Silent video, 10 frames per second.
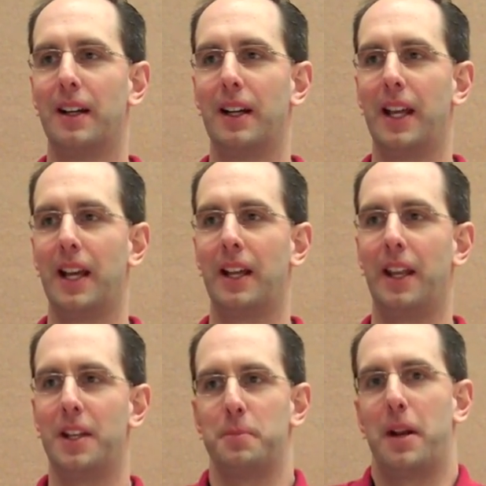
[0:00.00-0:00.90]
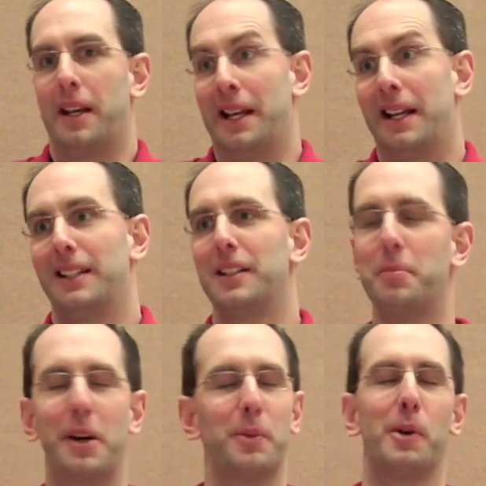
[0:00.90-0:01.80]
and ASP.NET
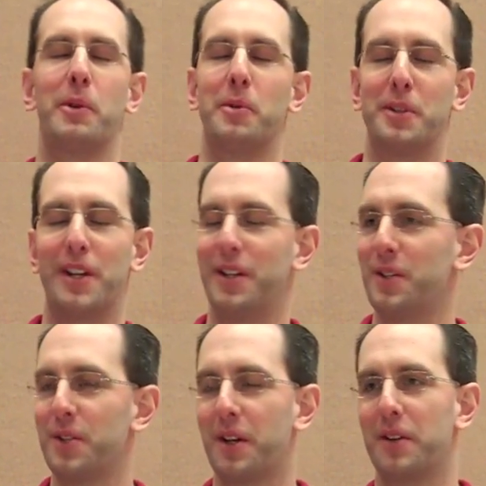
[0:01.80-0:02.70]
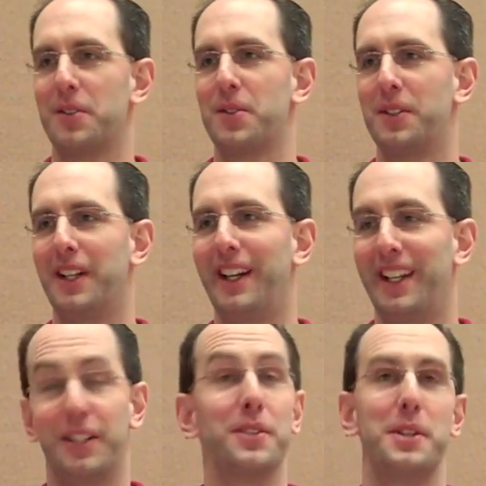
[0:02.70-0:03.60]
compared to where we were 10 years ago,
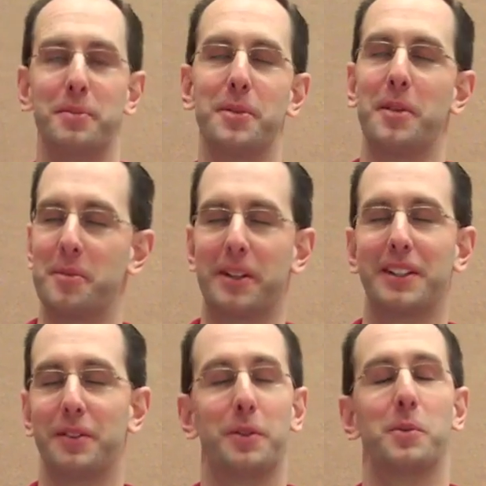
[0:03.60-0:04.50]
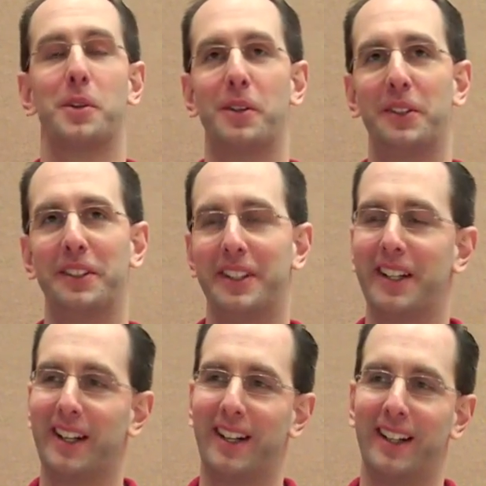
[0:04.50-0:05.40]
it does seem sometimes like a different world.
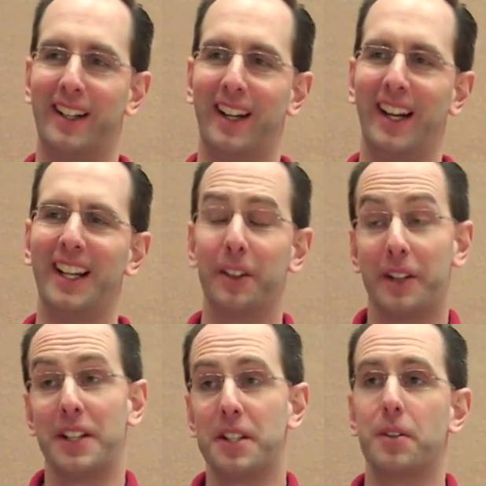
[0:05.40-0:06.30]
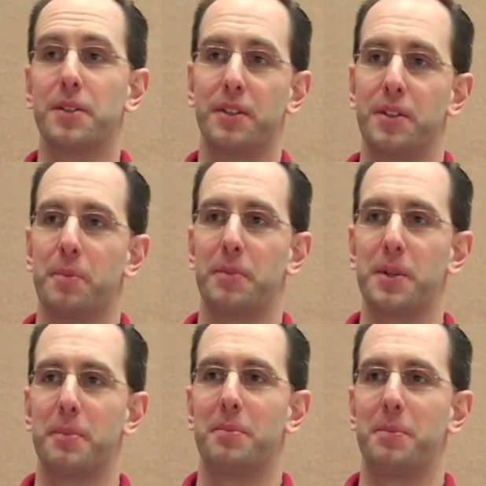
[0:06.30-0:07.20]
The nice thing though is
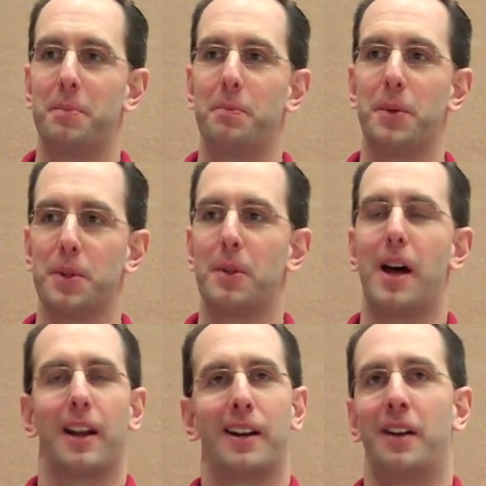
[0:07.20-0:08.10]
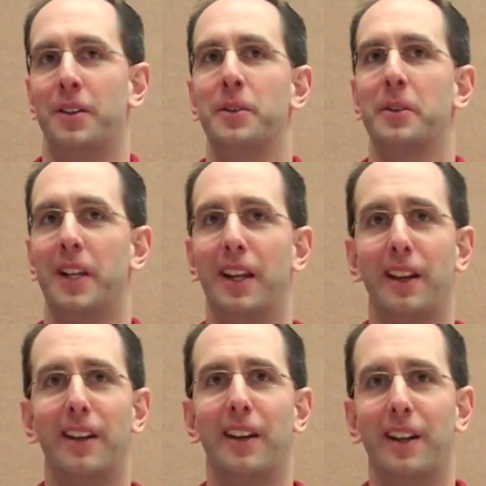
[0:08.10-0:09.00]
there's a lot of
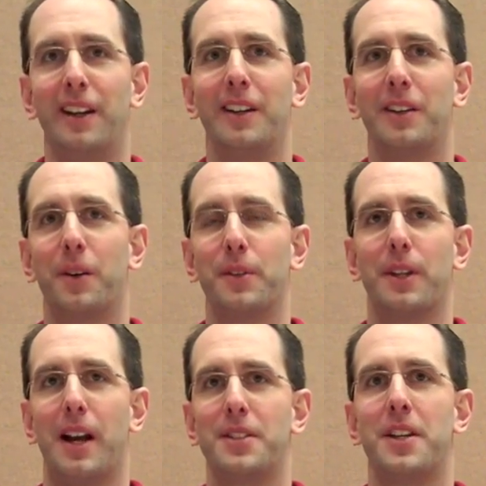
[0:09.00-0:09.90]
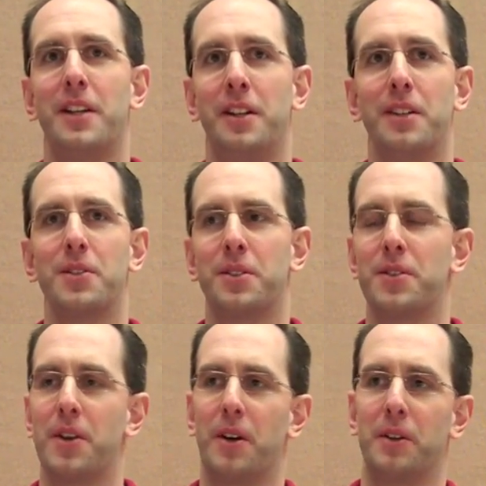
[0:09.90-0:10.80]
continuity over the last 10 years, and
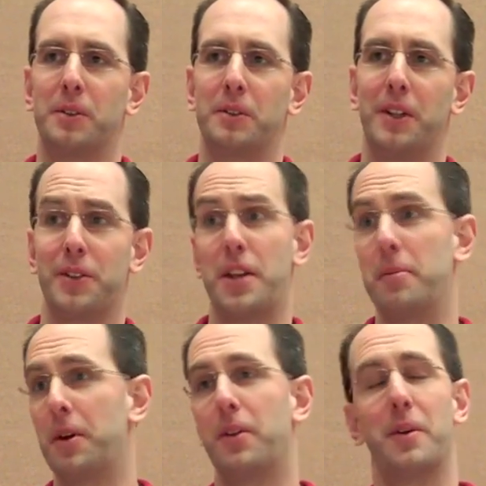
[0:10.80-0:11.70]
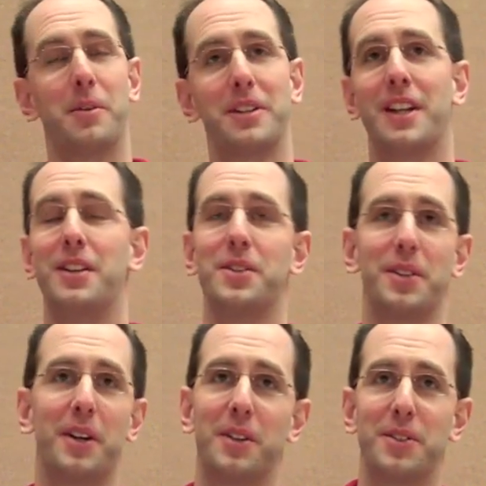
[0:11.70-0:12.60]
so the same code that worked 10 years
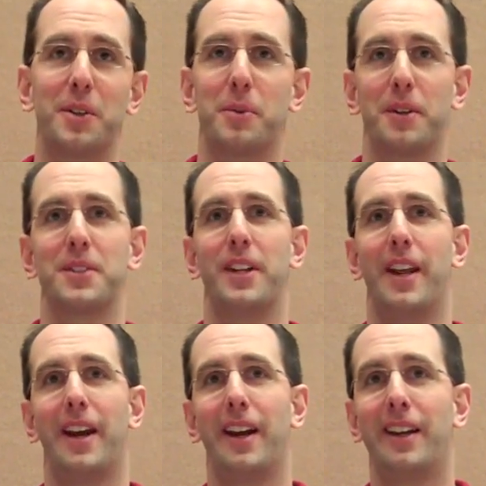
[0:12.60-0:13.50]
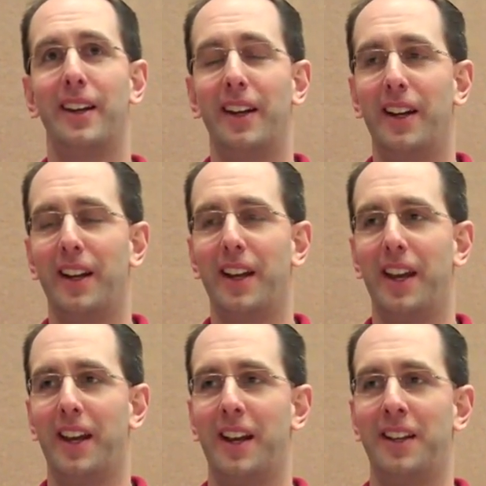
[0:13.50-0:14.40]
ago still works today.
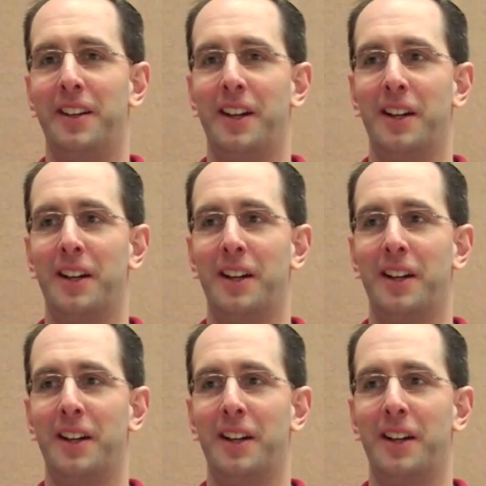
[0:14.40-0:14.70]
And